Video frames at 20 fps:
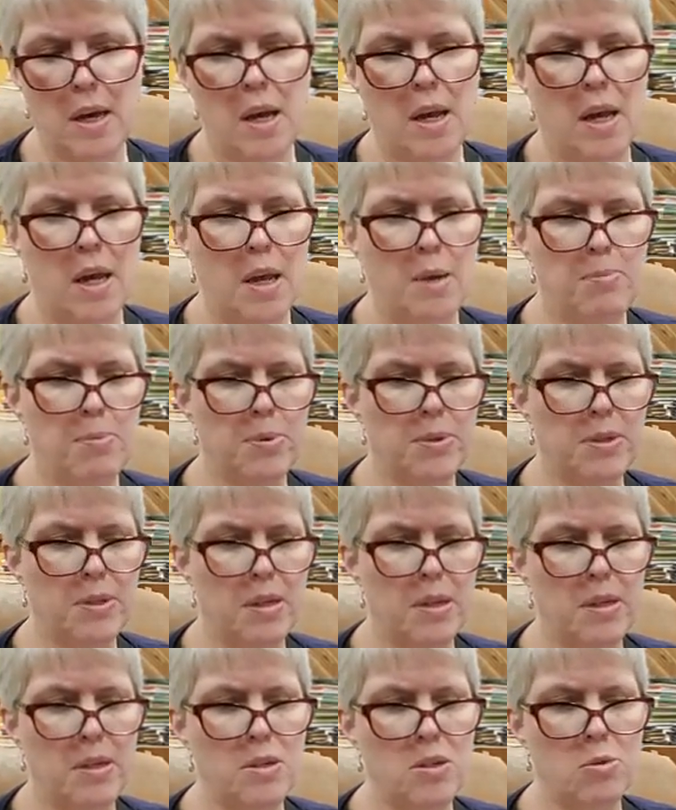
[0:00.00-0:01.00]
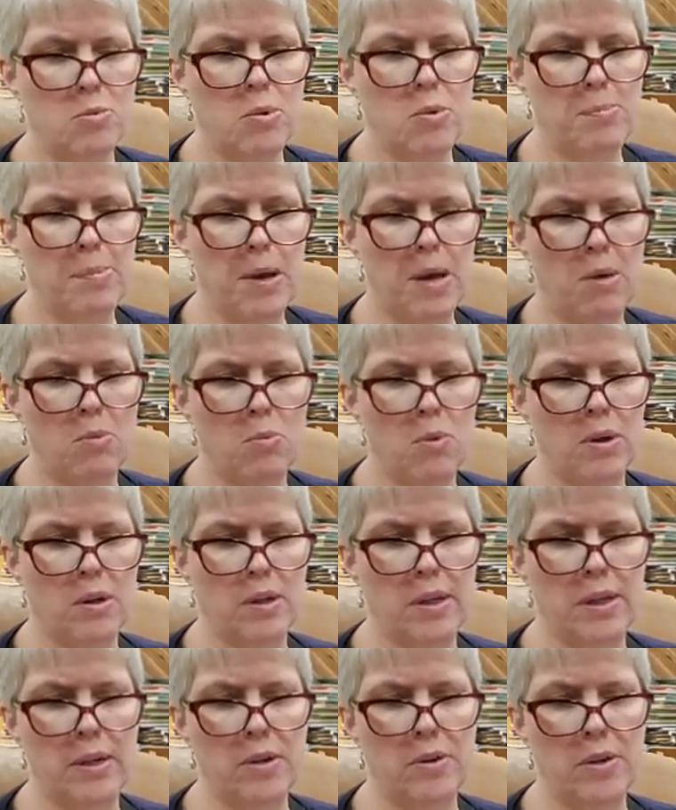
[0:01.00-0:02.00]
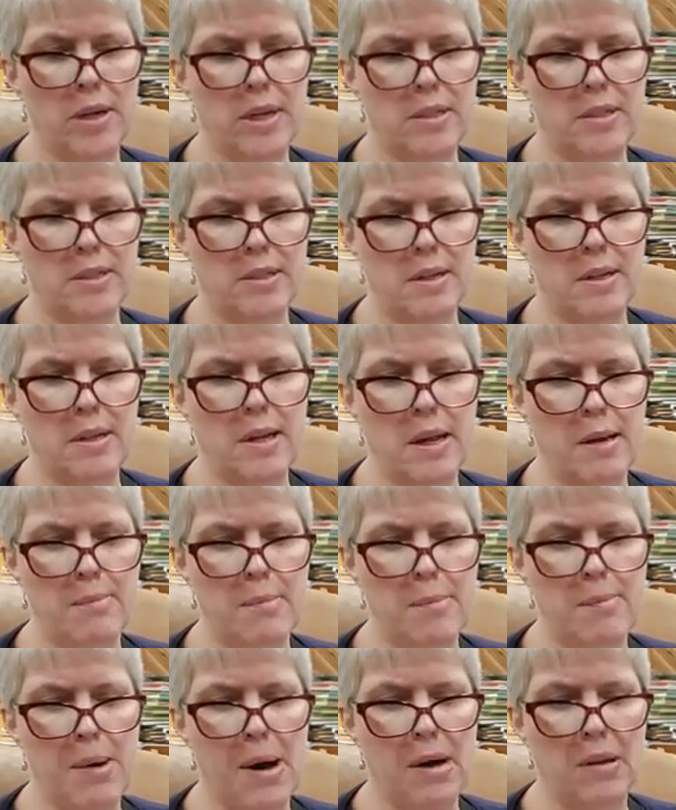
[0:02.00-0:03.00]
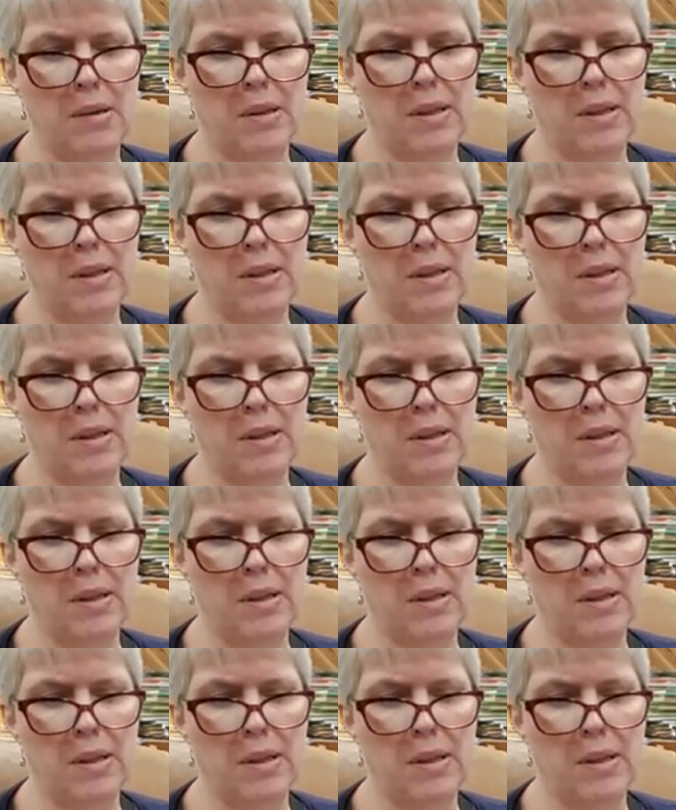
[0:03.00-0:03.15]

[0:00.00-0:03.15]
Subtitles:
He proceeded to repeat what Leonard had said to him about